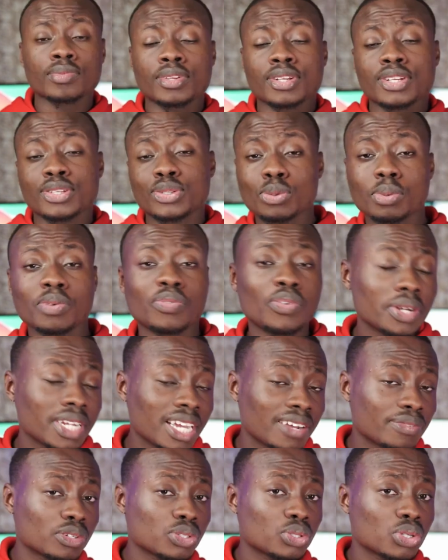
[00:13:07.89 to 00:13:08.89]
So before the
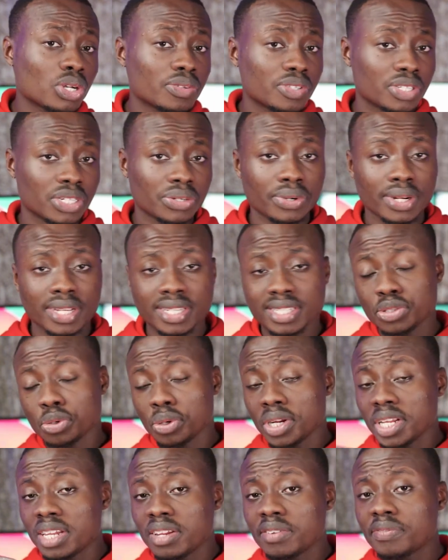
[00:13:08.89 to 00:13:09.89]
iPhone 12 series, the
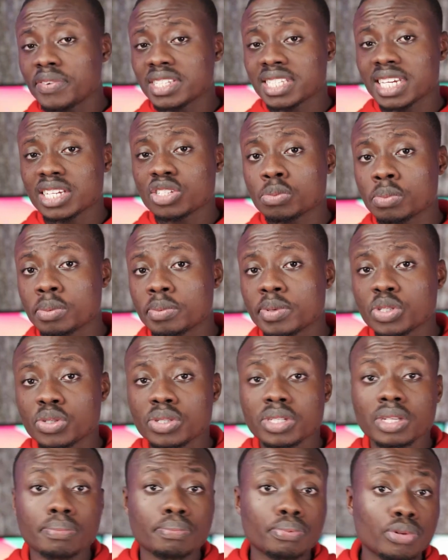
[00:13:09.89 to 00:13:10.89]
only difference that used to be between
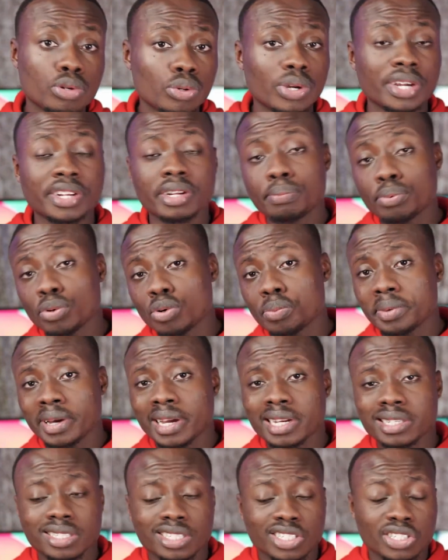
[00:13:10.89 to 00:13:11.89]
the Pro and the Pro
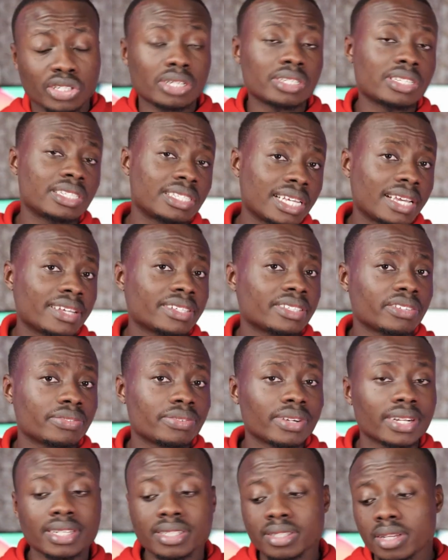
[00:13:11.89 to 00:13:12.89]
Max is just the size
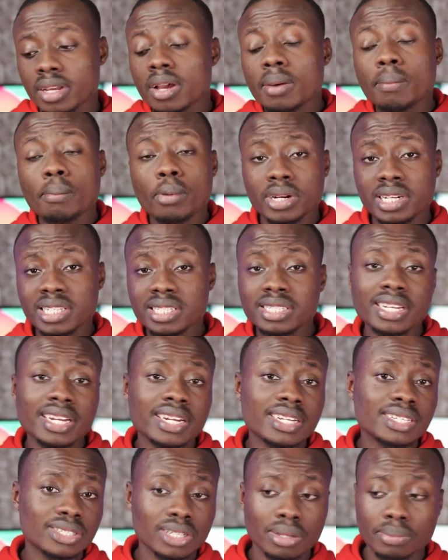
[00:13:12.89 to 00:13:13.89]
difference. But this year
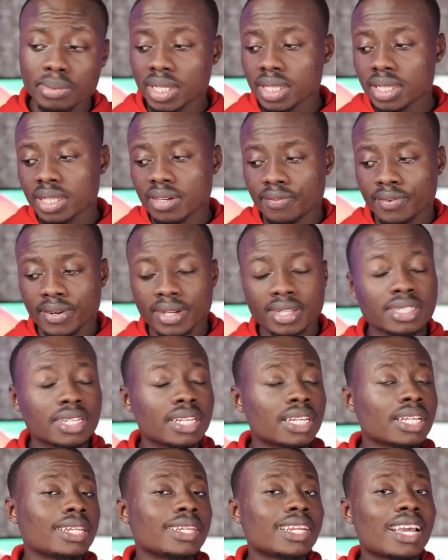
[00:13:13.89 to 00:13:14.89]
is something different.
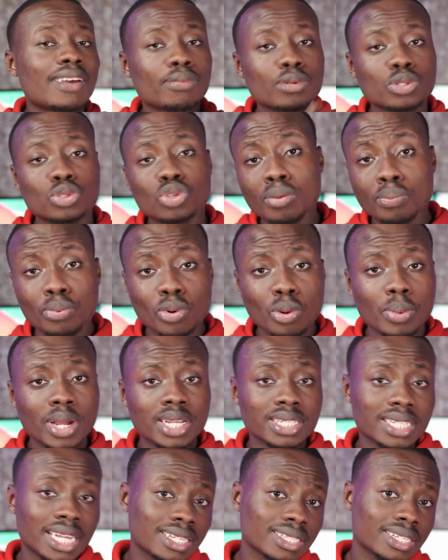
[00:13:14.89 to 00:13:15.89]
The iPhone 12 Pro Max
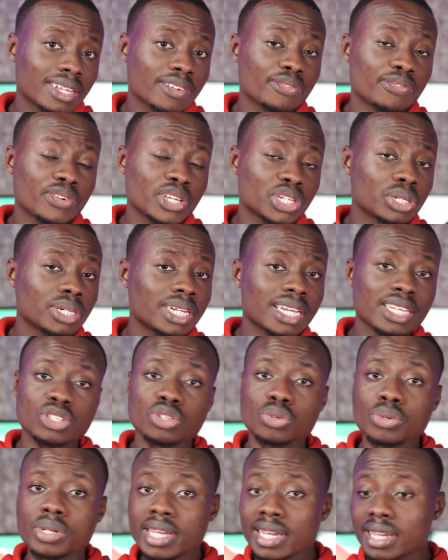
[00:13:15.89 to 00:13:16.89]
has a feature that is
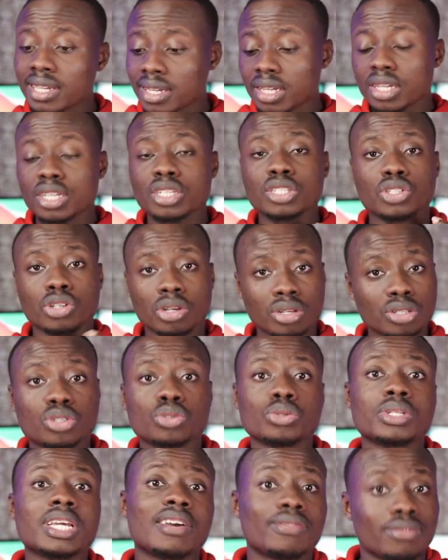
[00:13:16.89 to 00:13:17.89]
unique just to
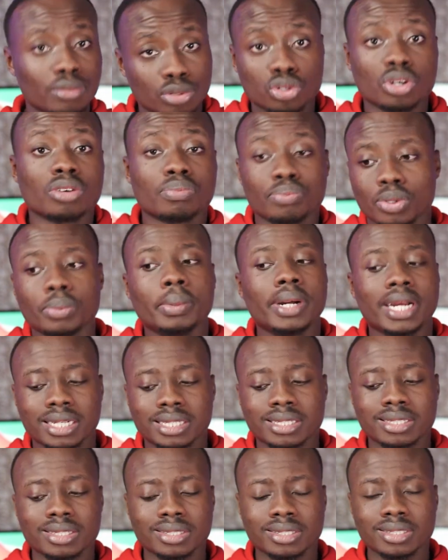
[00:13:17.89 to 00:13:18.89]
the iPhone 12 Pro
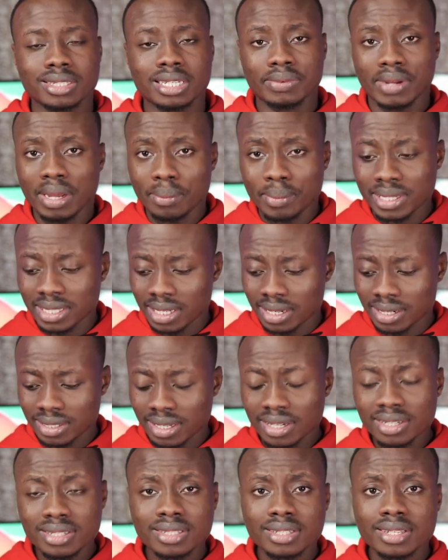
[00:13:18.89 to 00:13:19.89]
Max, if that makes any
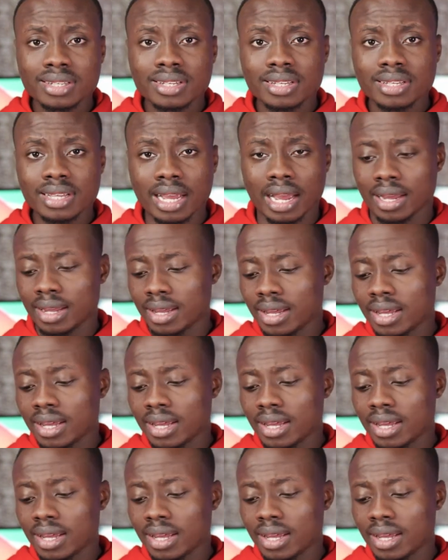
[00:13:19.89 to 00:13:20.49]
sense. Yeah.